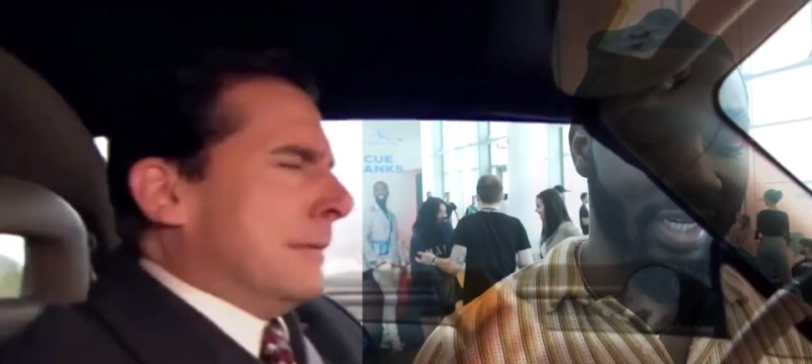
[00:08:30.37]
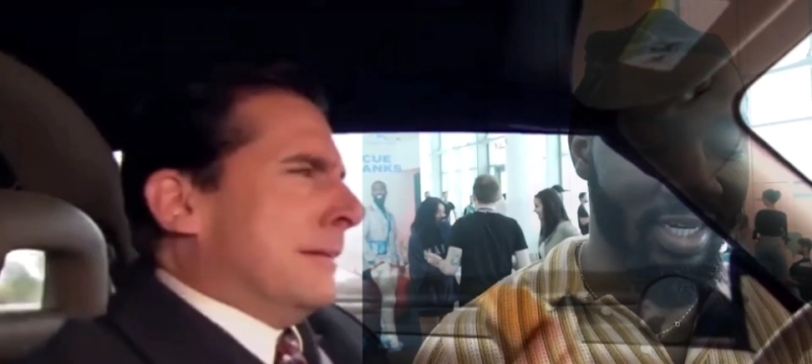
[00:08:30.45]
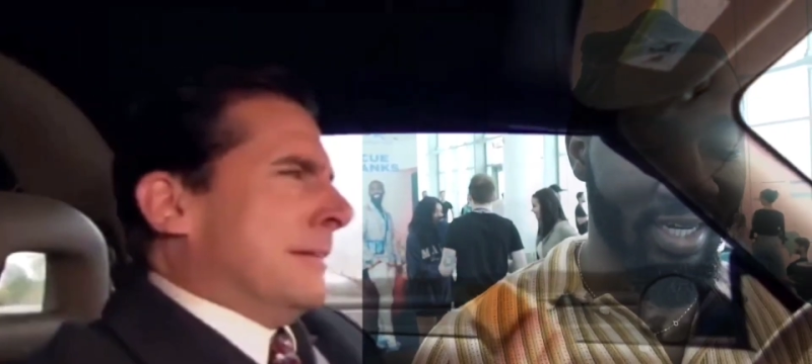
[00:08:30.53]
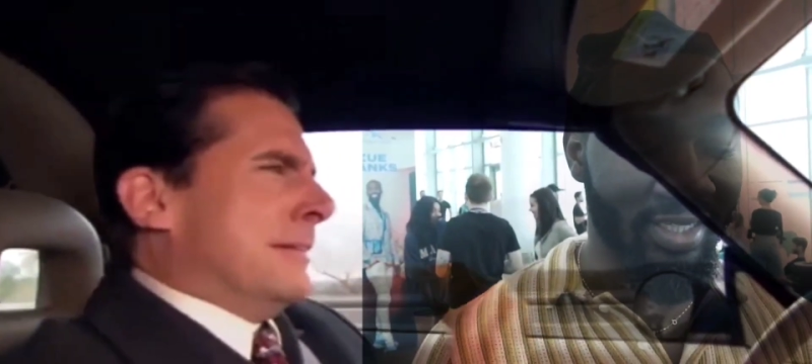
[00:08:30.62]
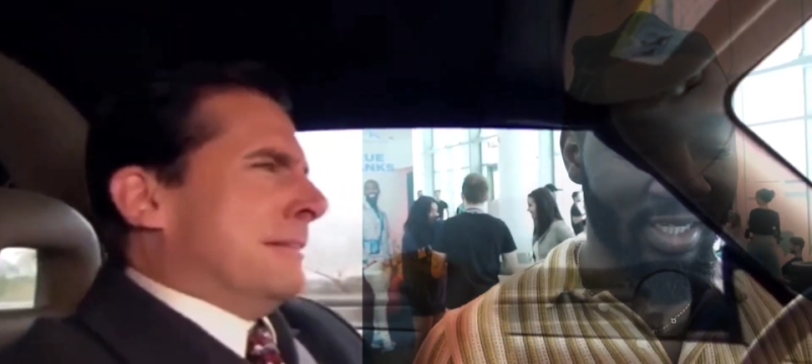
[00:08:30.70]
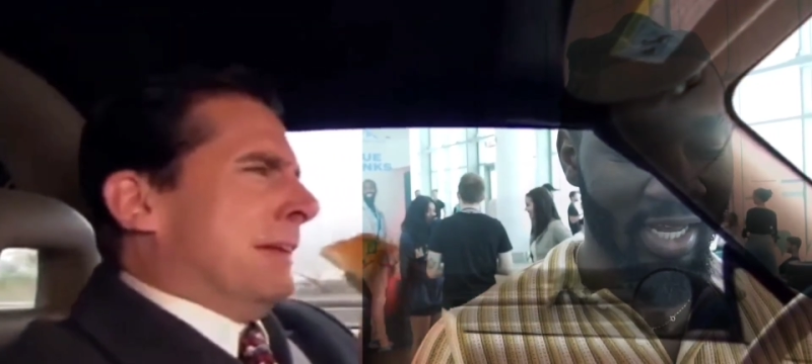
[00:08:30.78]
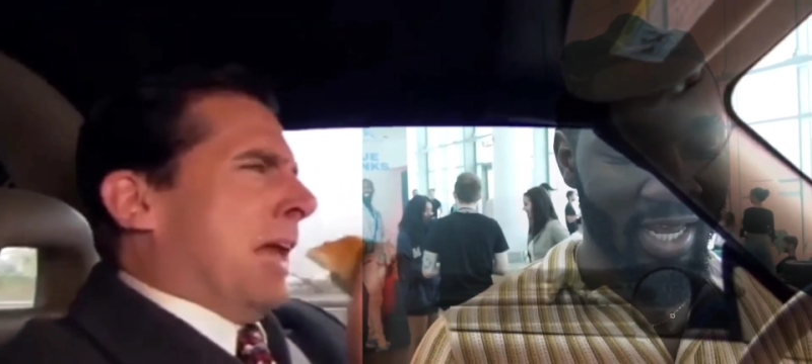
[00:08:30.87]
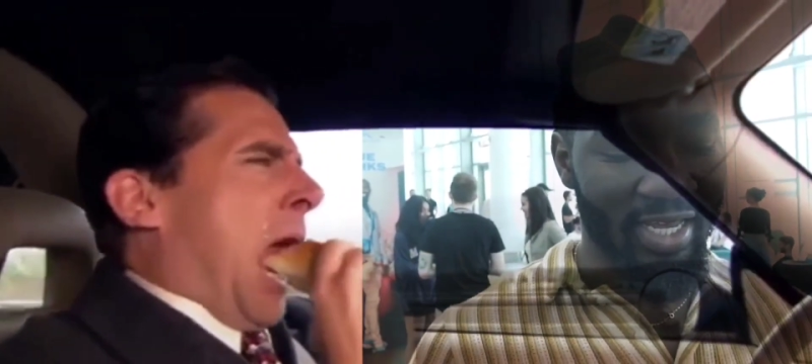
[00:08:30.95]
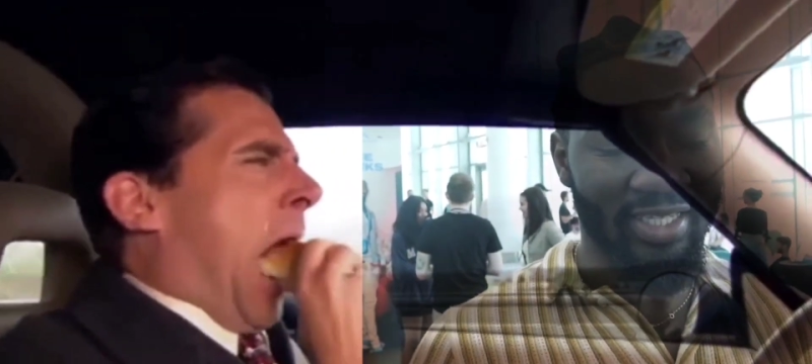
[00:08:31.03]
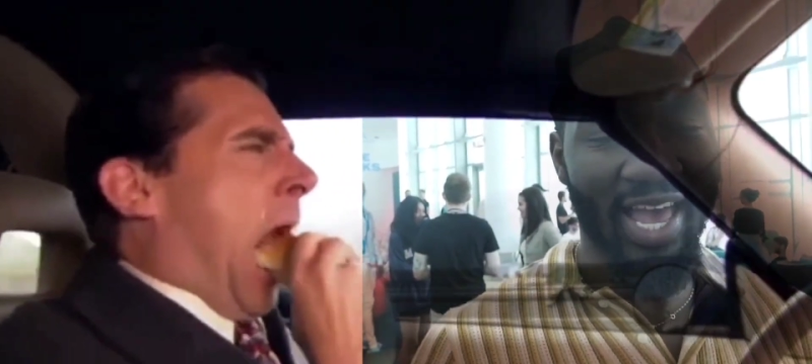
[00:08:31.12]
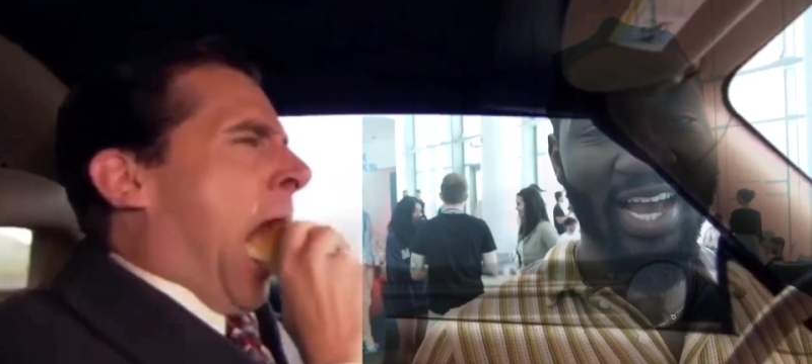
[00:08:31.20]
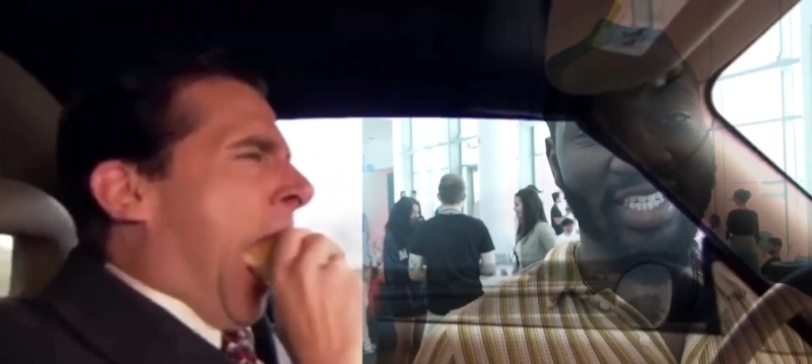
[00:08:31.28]
because
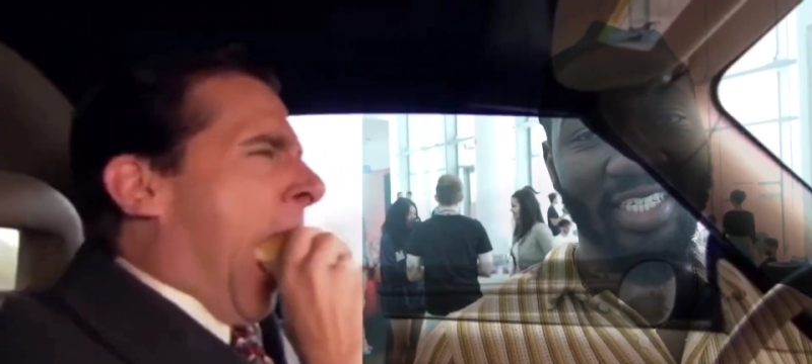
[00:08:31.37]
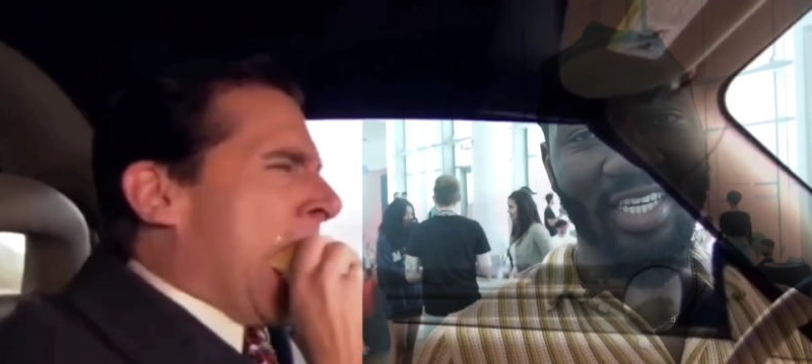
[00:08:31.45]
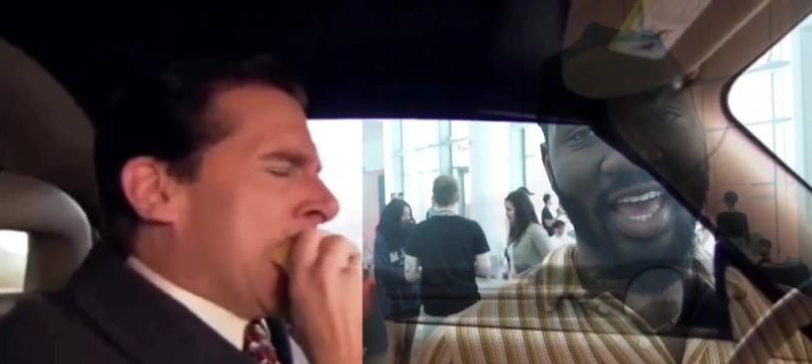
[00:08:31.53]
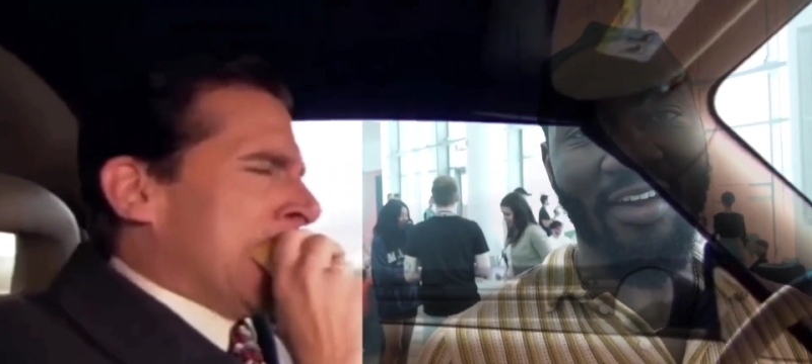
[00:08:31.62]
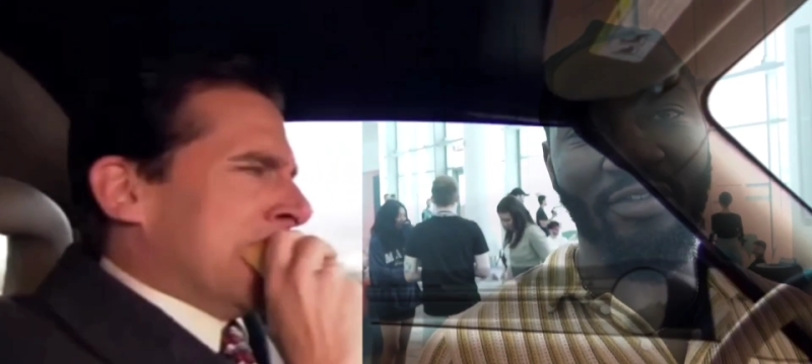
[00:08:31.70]
it's actually